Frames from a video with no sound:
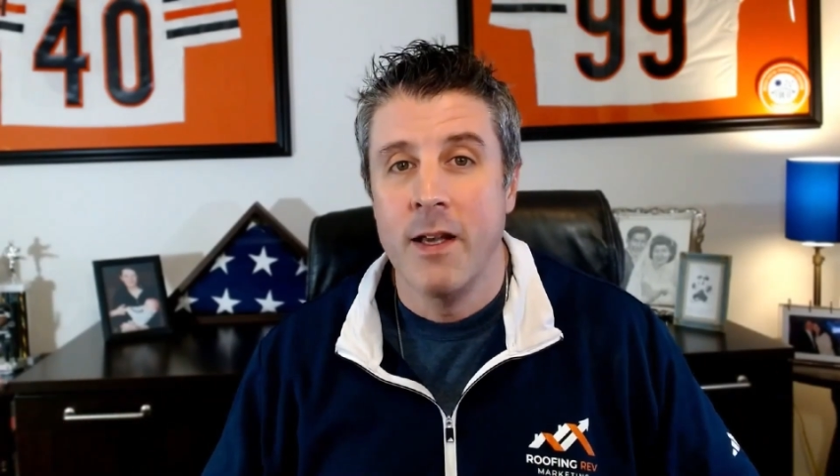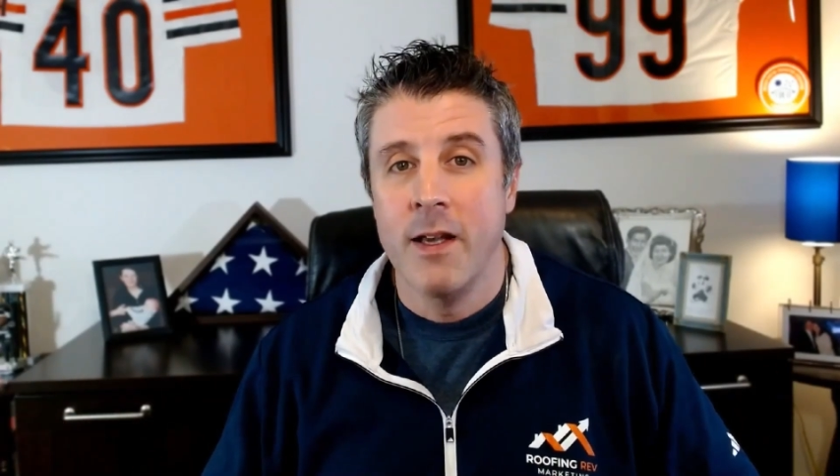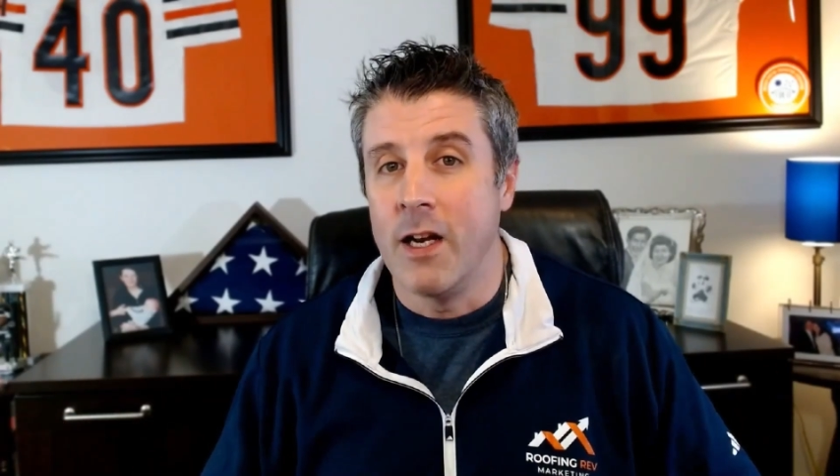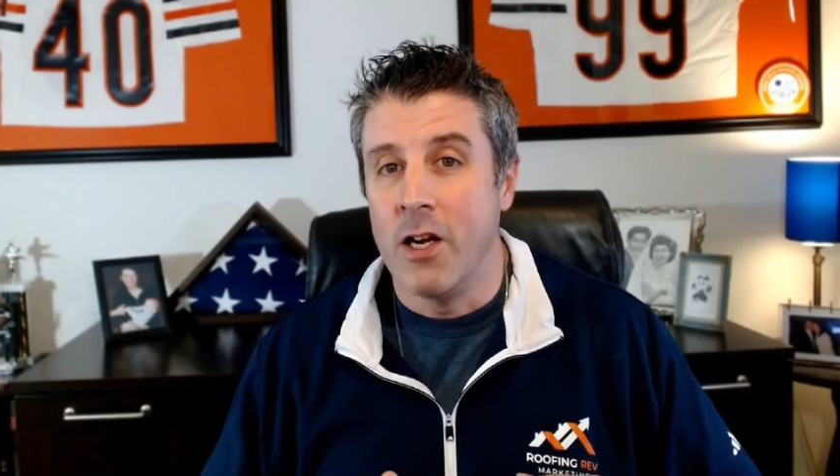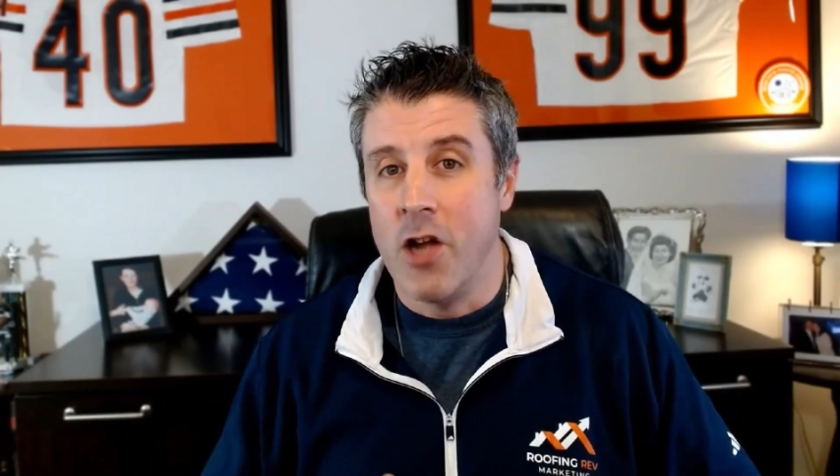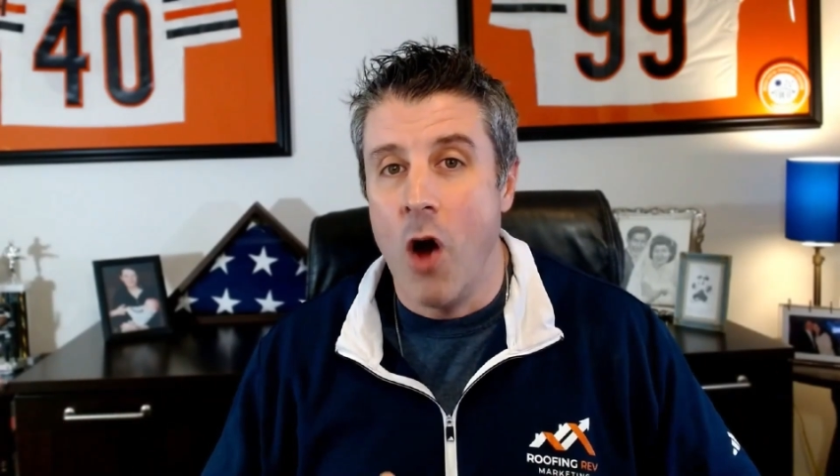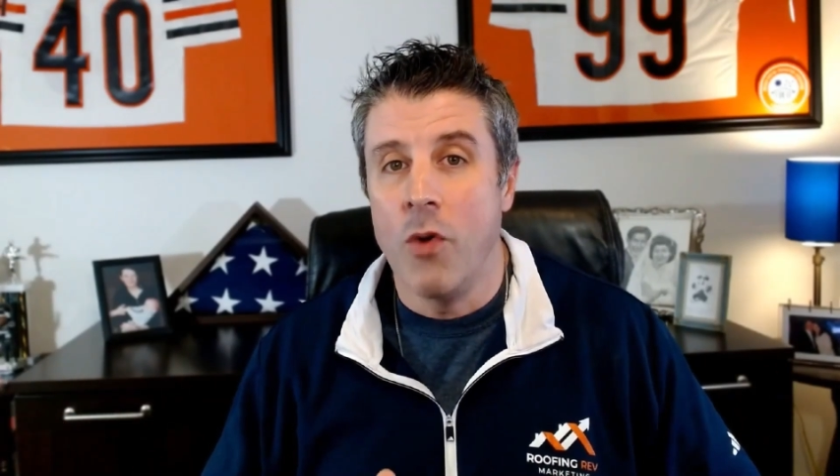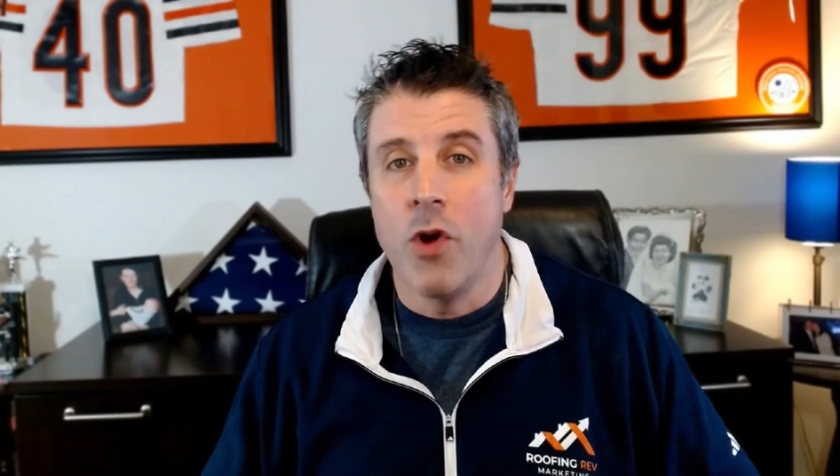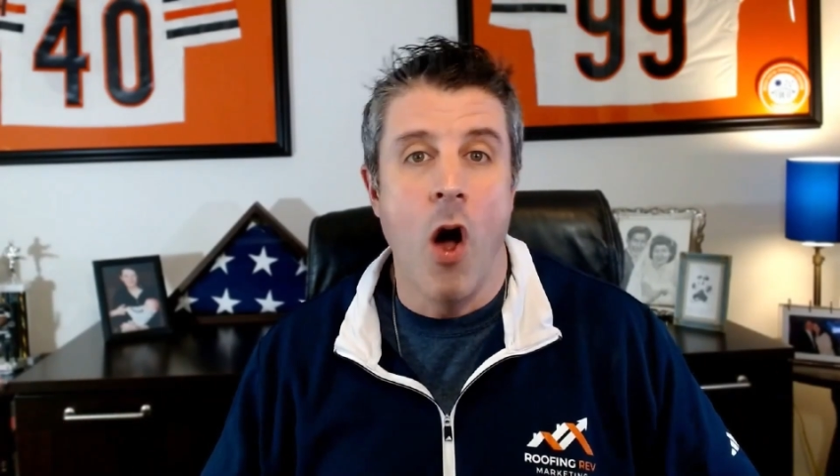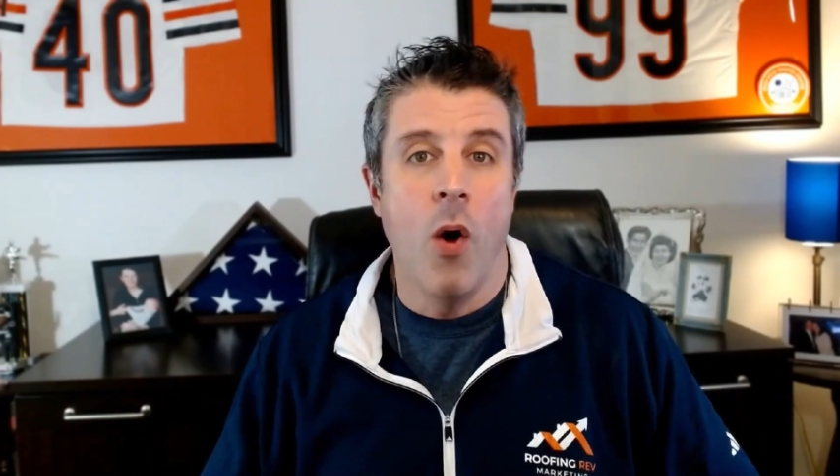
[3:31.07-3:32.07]
and you don't
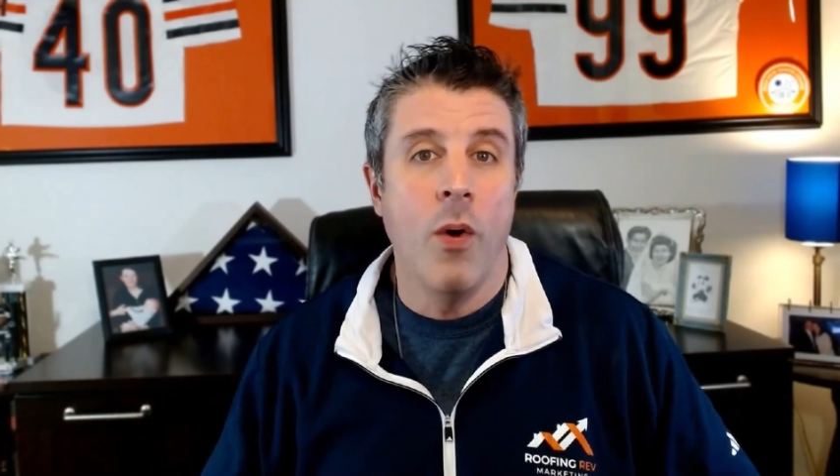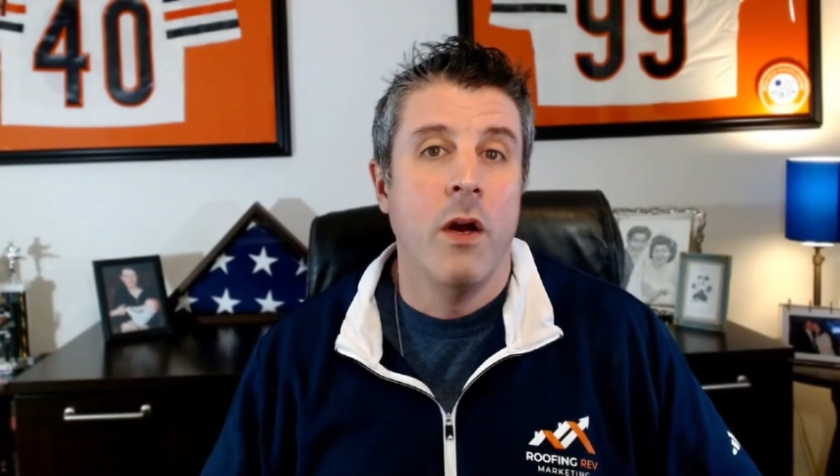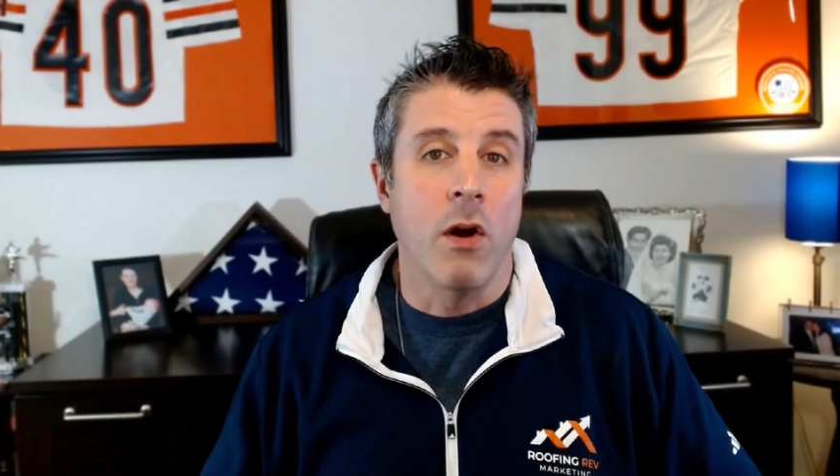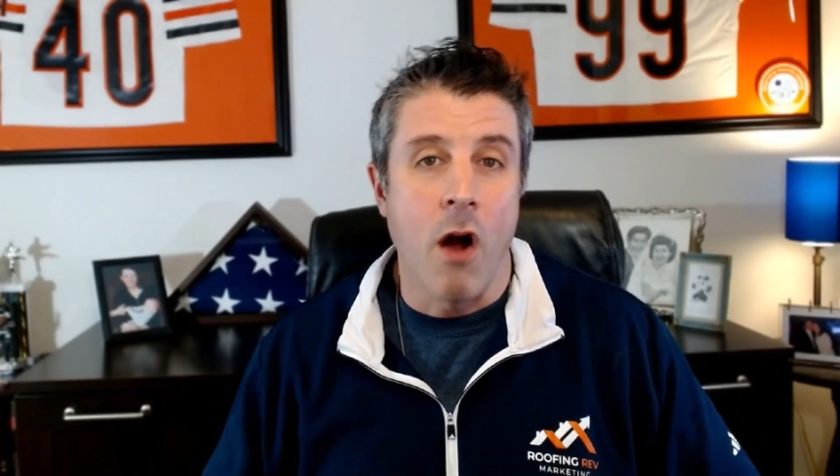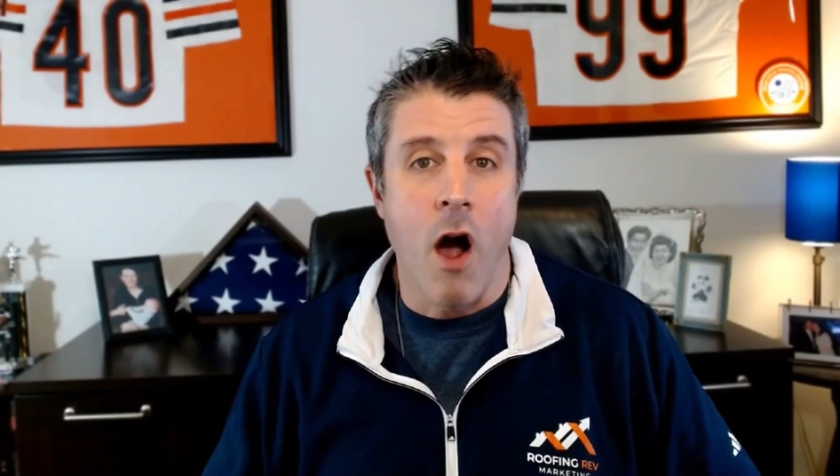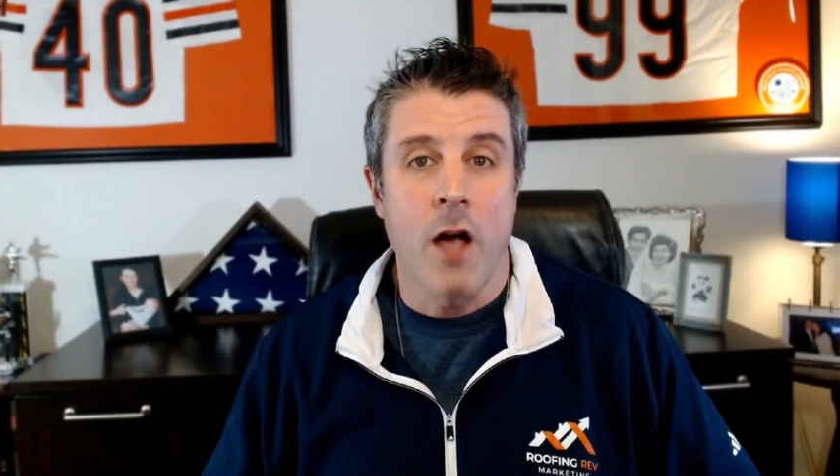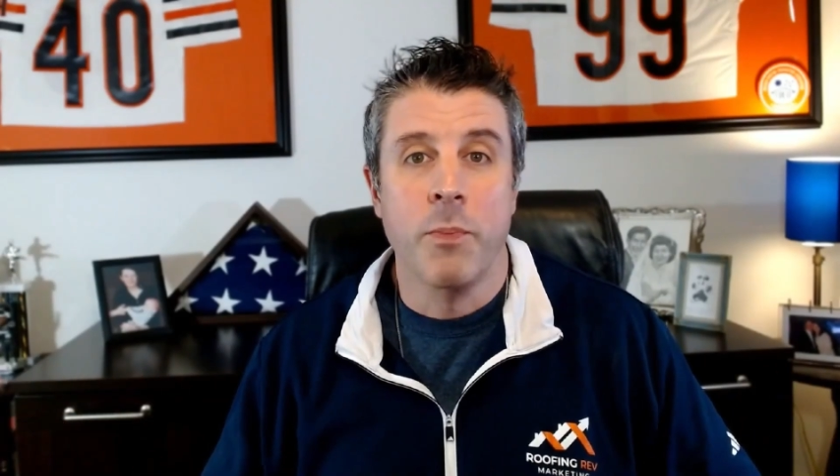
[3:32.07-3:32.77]
know your cost